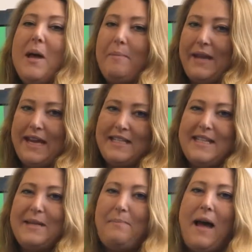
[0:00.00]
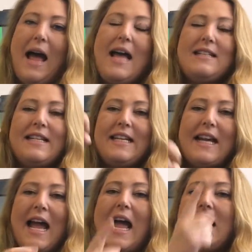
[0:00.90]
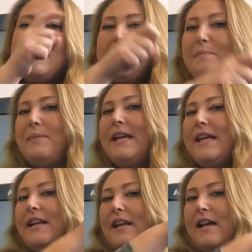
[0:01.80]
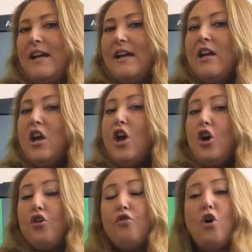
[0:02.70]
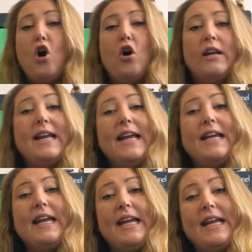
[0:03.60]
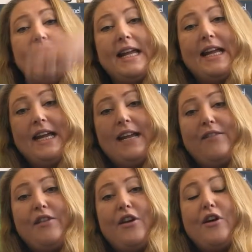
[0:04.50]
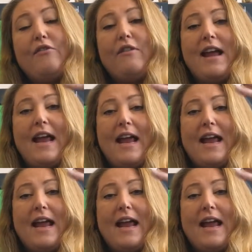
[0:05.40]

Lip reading: Pitter patter caterpillar crawling in the rain.